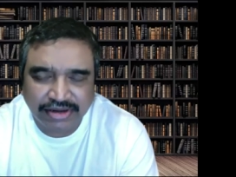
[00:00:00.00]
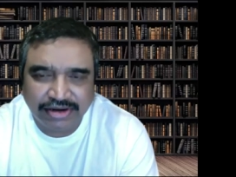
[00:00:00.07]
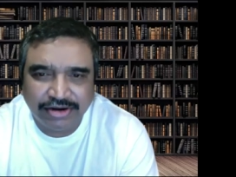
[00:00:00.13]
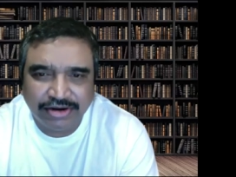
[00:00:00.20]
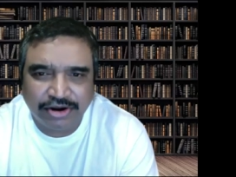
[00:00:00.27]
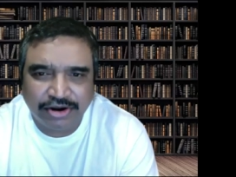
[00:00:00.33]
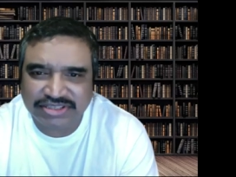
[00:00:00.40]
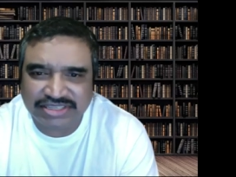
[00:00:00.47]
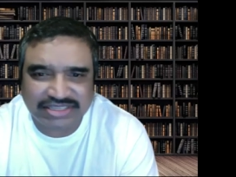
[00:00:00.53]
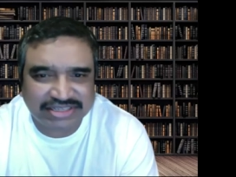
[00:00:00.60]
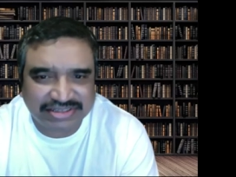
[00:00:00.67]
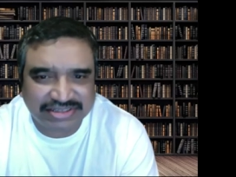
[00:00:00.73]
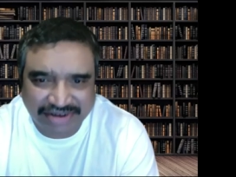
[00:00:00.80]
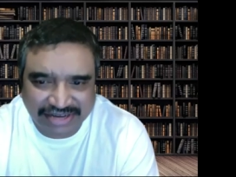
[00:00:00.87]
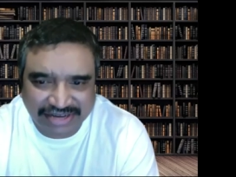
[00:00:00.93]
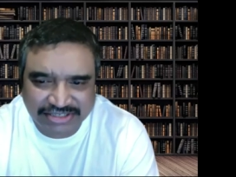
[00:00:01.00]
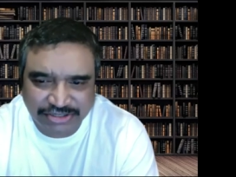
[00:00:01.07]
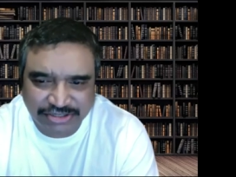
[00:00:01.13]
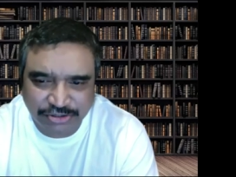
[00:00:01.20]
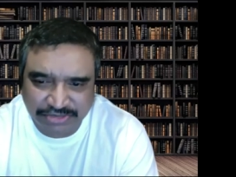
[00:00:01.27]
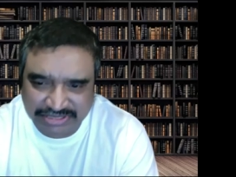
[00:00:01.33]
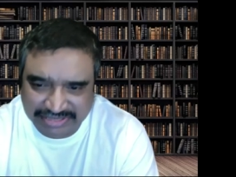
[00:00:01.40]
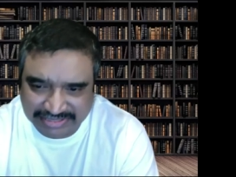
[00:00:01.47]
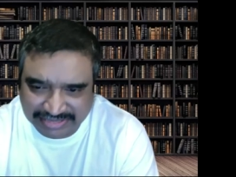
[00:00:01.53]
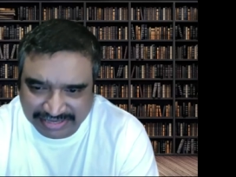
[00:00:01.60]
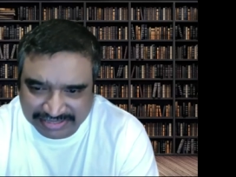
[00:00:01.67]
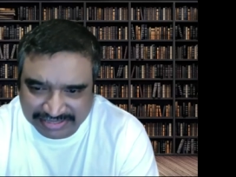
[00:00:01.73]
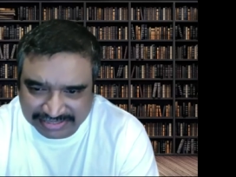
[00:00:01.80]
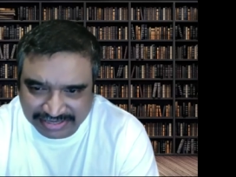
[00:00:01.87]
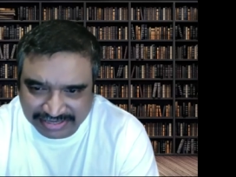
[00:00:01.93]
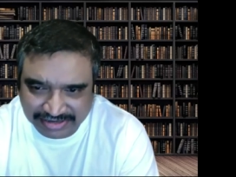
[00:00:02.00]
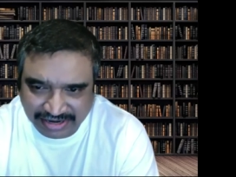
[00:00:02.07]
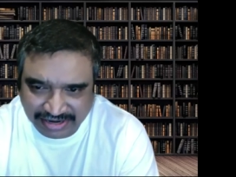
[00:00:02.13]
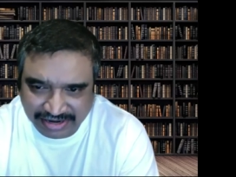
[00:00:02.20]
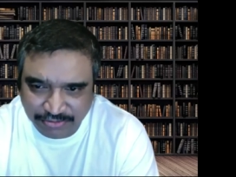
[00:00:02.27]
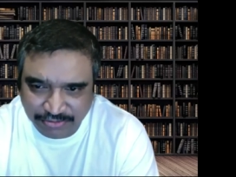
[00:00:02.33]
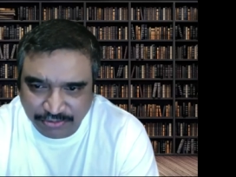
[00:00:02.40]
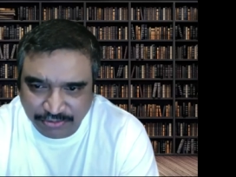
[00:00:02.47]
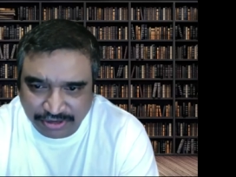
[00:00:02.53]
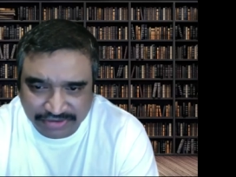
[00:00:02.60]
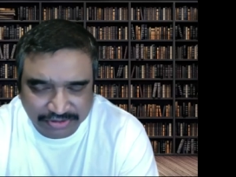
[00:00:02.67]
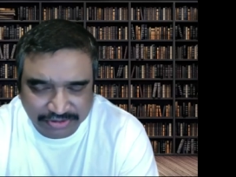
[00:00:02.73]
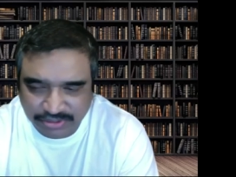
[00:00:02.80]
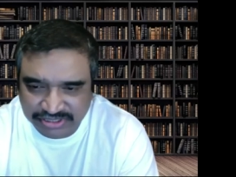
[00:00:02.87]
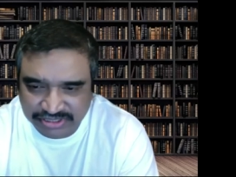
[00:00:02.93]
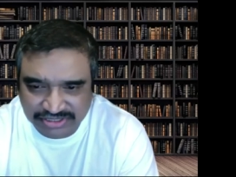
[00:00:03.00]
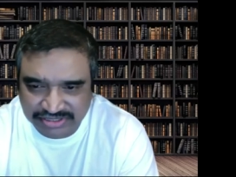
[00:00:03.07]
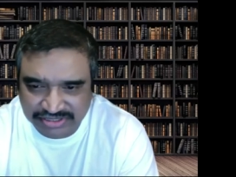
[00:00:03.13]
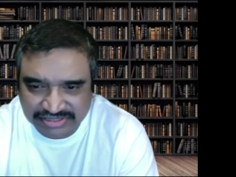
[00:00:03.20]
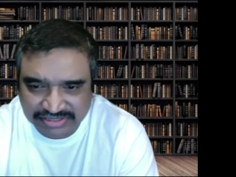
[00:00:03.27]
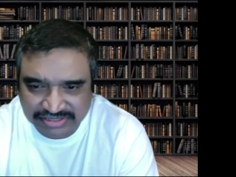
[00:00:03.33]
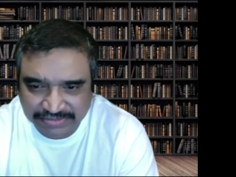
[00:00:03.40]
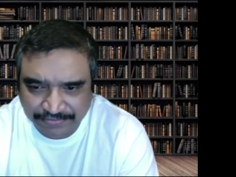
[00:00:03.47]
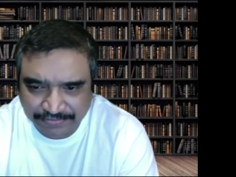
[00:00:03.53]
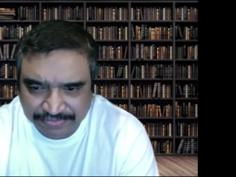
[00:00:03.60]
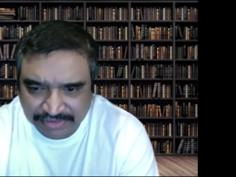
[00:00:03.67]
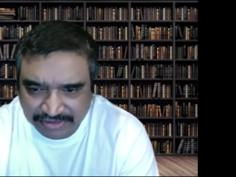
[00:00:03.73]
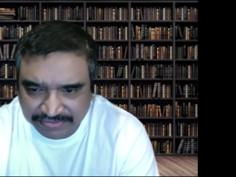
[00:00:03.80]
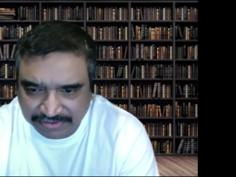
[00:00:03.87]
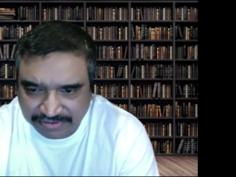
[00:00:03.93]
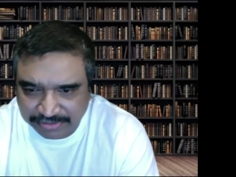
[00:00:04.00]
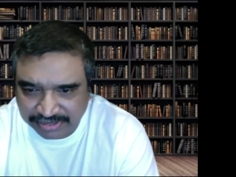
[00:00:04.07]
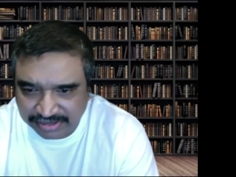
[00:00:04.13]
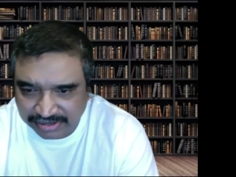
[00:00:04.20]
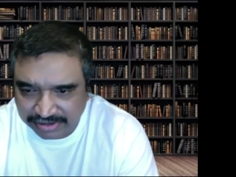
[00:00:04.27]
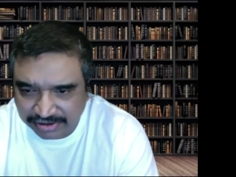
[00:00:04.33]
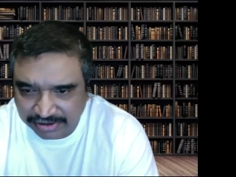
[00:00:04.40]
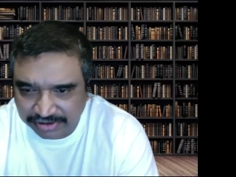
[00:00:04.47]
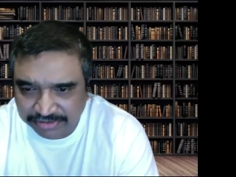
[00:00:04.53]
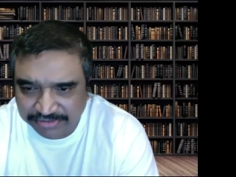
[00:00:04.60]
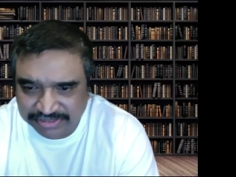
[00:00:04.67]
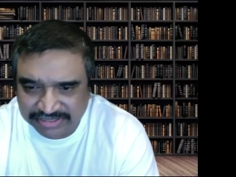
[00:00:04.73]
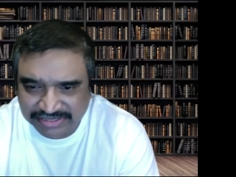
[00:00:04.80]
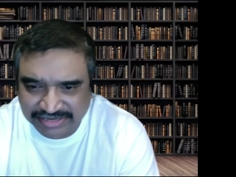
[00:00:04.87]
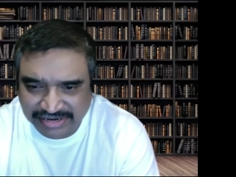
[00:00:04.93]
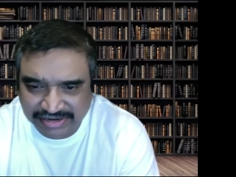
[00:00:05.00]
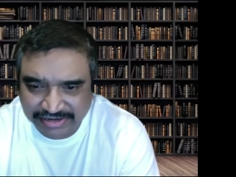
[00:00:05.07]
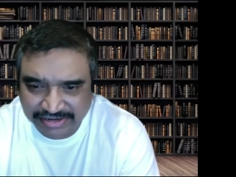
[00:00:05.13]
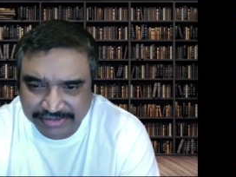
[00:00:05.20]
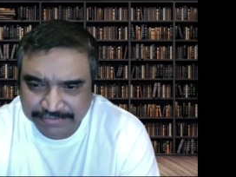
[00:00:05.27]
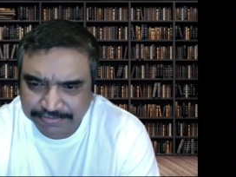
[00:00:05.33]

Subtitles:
not stressed humans. As I see in one of the questions from an anonymous attendee,